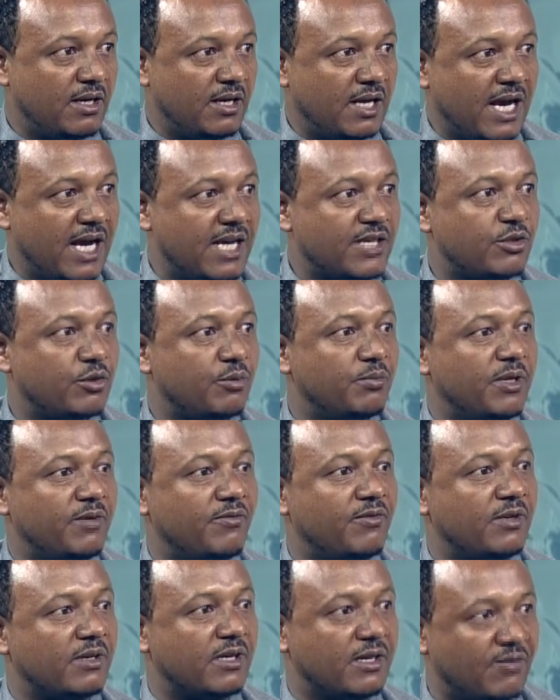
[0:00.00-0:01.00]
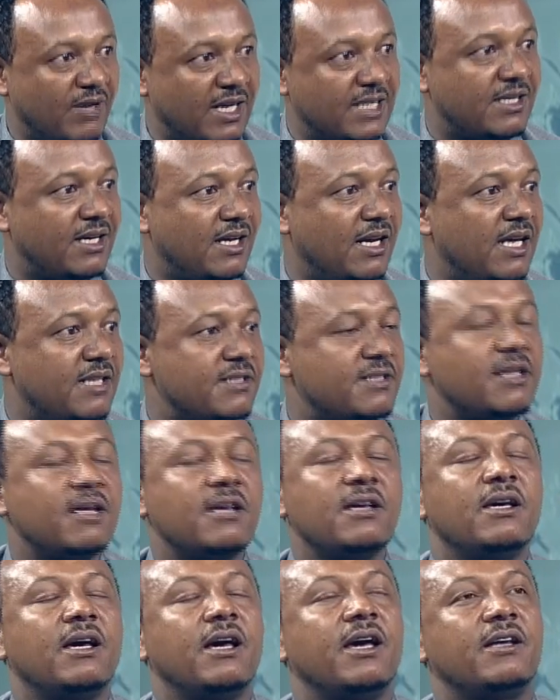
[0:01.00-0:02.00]
has to be revitalized
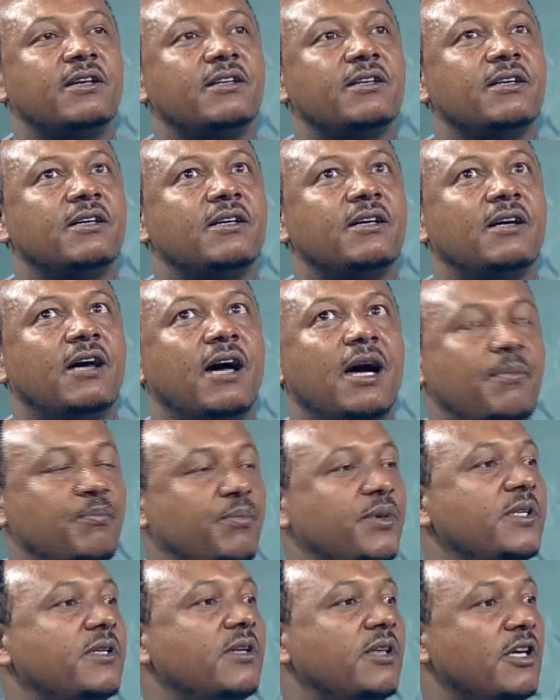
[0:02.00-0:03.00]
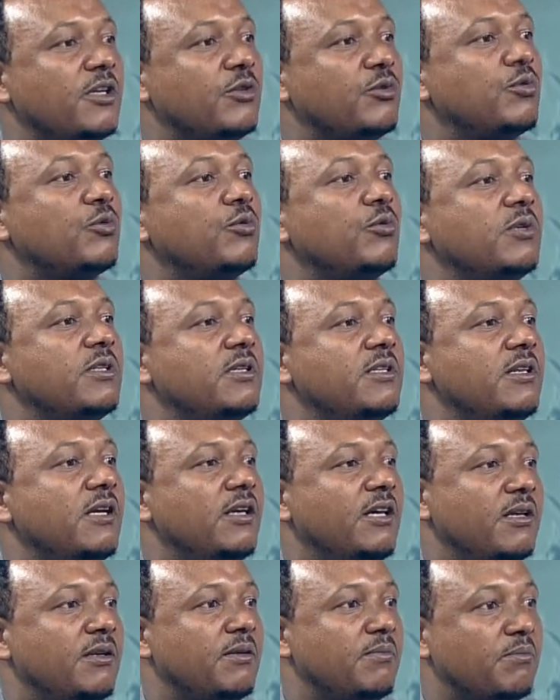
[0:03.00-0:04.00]
and happen
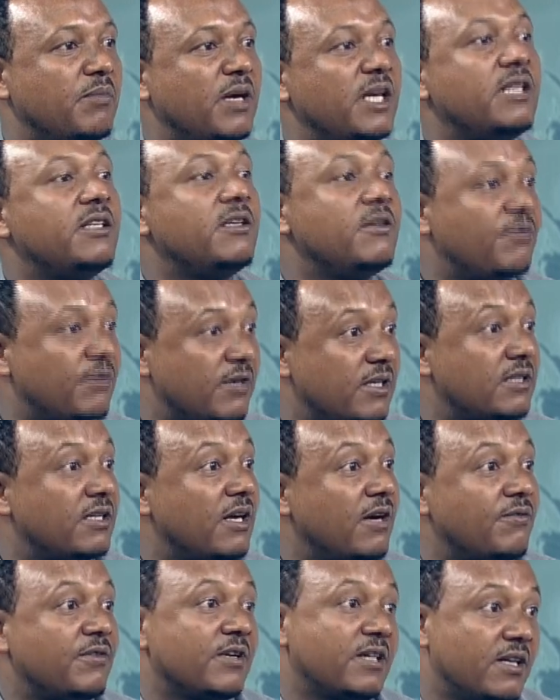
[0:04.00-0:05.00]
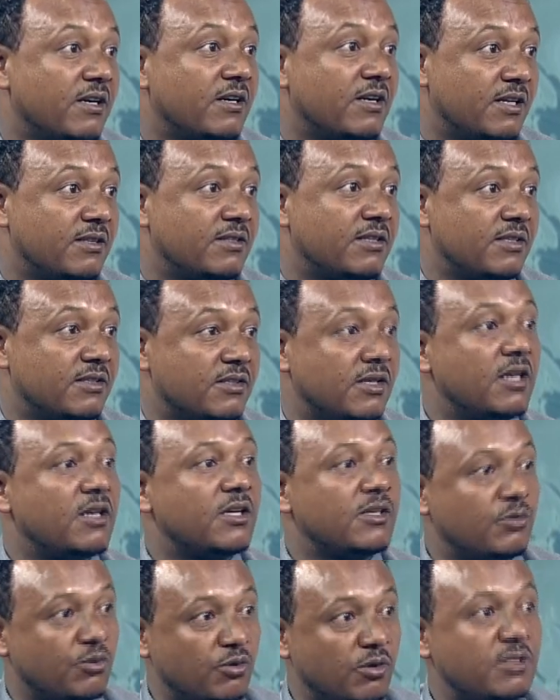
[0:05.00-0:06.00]
in many different African countries.
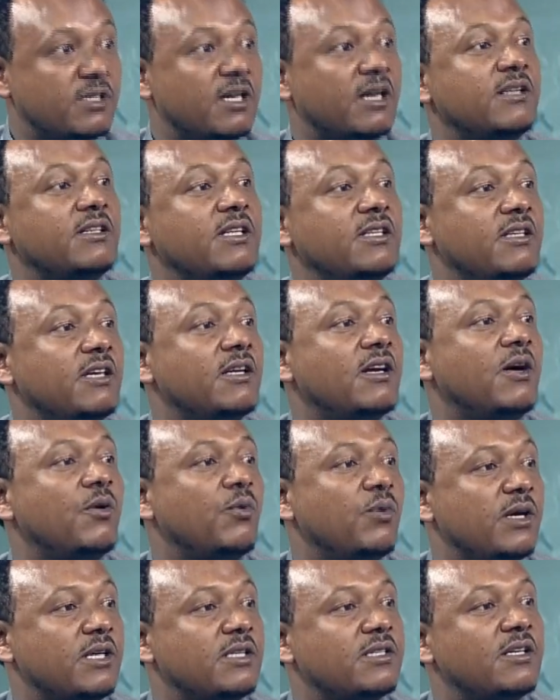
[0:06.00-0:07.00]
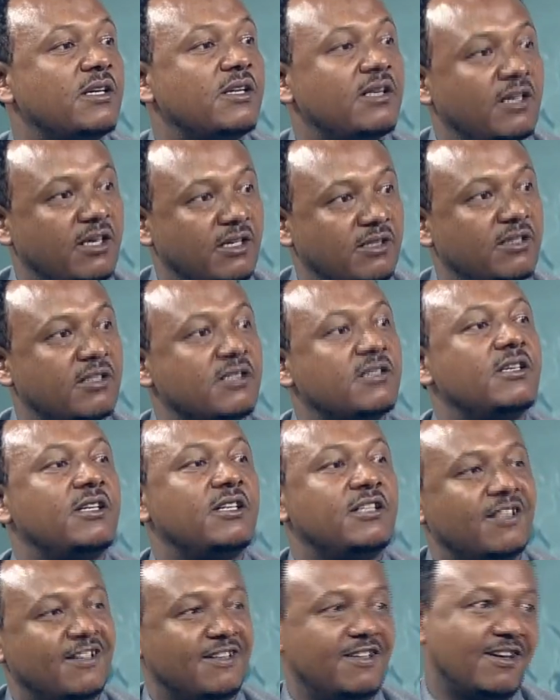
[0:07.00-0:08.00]
Those are the takeaways. It is
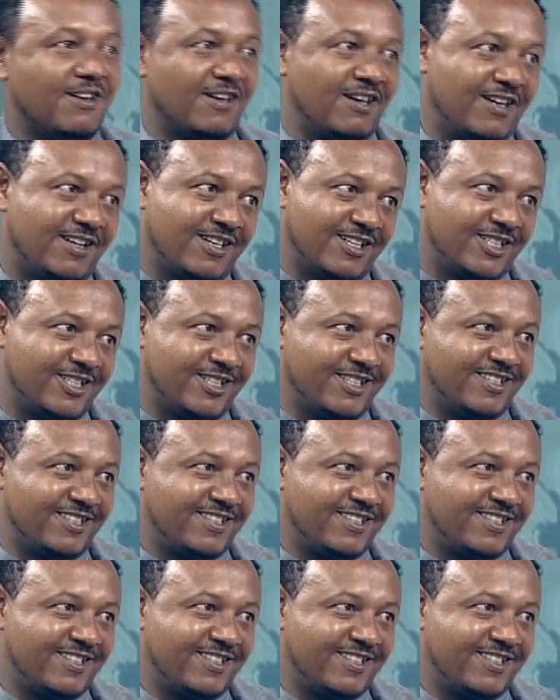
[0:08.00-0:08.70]
in the declaration.